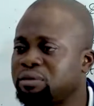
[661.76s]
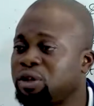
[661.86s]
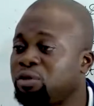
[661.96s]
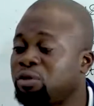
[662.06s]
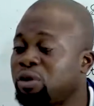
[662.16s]

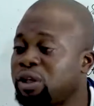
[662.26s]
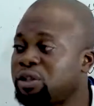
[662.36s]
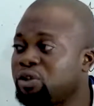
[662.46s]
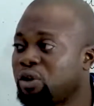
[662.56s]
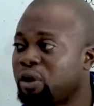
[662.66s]
You connect the
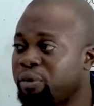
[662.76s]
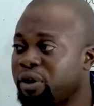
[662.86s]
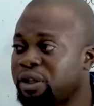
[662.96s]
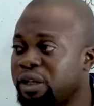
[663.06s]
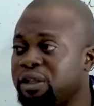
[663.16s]
wrong
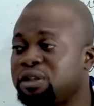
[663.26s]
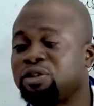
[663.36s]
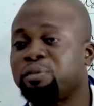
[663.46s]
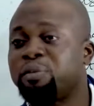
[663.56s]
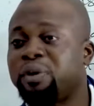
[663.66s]
component and it's
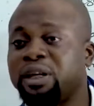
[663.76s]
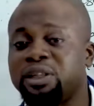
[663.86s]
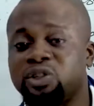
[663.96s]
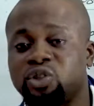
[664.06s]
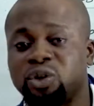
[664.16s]
not properly
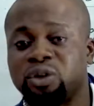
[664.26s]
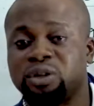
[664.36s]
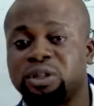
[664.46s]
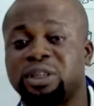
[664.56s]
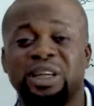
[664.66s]
installed.
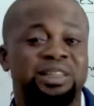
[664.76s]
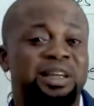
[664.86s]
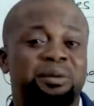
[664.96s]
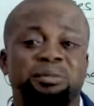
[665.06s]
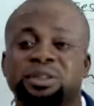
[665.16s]
It can
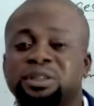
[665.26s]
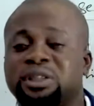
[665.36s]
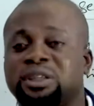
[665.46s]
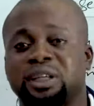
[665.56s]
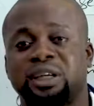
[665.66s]
damage the
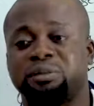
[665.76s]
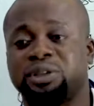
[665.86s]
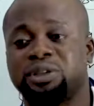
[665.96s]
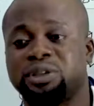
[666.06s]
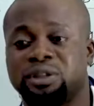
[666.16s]
entire
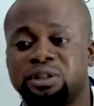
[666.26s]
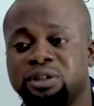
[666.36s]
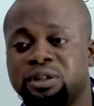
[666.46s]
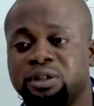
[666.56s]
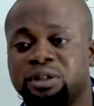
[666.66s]
machines.
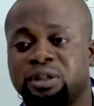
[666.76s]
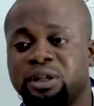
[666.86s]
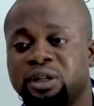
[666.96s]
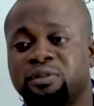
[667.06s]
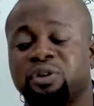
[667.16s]

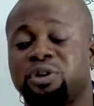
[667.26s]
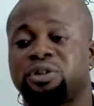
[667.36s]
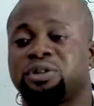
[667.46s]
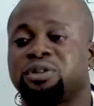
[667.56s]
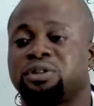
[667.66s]
And of
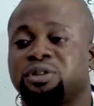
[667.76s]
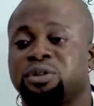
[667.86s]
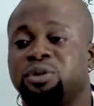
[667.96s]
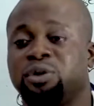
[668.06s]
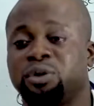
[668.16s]
course,
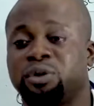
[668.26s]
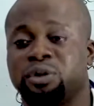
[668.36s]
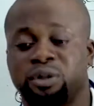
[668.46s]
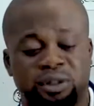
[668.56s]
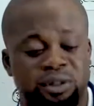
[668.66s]
you know,
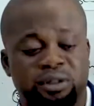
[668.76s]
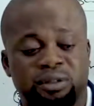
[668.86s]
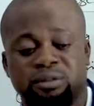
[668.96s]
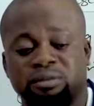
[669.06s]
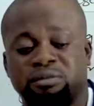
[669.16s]

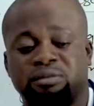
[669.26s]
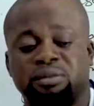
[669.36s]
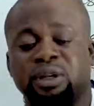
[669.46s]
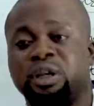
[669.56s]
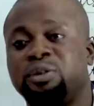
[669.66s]

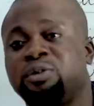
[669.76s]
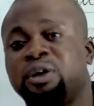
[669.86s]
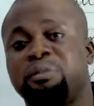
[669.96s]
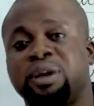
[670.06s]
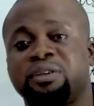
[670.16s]
a little
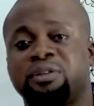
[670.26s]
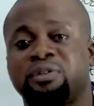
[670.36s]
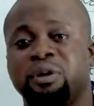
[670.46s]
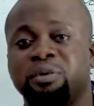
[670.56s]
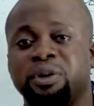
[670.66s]
amount of
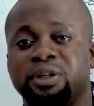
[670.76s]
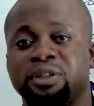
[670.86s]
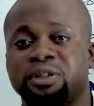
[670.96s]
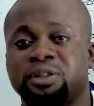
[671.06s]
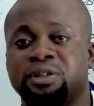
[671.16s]

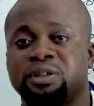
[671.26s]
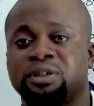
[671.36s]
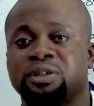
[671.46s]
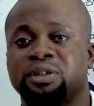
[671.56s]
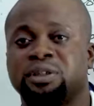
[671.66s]
components
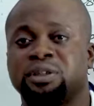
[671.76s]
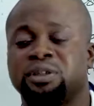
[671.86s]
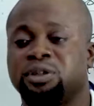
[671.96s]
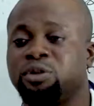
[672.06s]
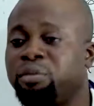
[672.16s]

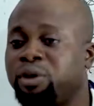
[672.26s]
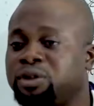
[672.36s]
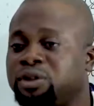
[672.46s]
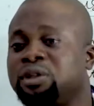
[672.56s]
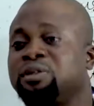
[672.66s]
you bought
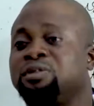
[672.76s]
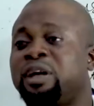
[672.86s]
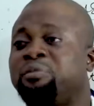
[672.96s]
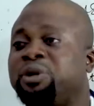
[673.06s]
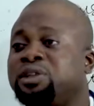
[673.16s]

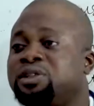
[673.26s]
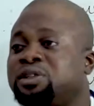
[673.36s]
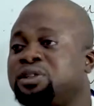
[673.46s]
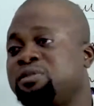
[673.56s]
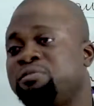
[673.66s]

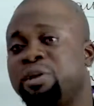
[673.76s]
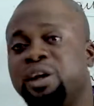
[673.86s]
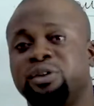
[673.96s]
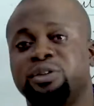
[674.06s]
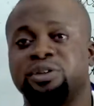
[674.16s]
damage
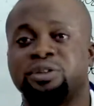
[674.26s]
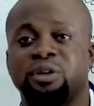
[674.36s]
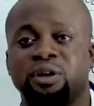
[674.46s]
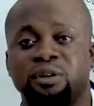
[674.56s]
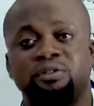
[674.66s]
millions
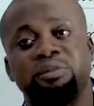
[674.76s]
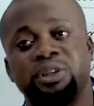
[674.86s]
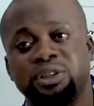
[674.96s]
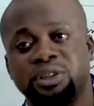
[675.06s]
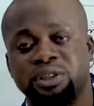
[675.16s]
of
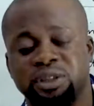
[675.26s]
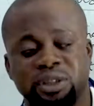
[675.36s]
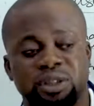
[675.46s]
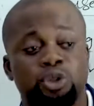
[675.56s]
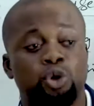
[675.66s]
machines.
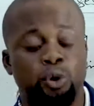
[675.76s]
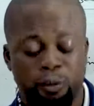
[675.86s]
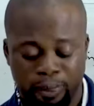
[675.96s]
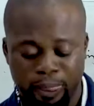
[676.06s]
So,